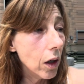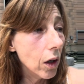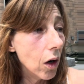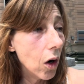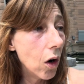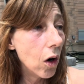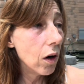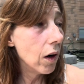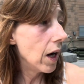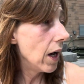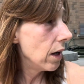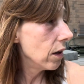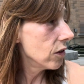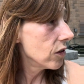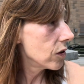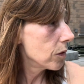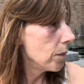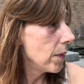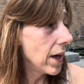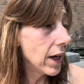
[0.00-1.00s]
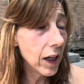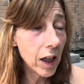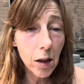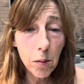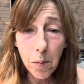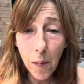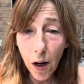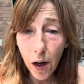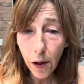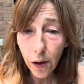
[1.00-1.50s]
or else Meghan
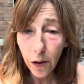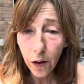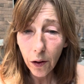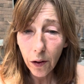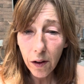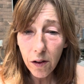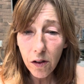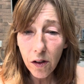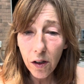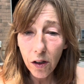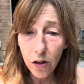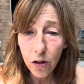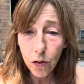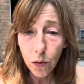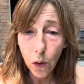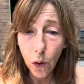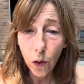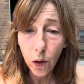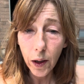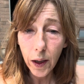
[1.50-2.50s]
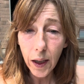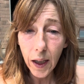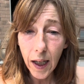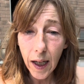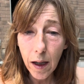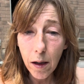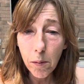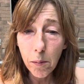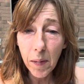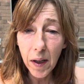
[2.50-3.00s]
Markle is controlling him,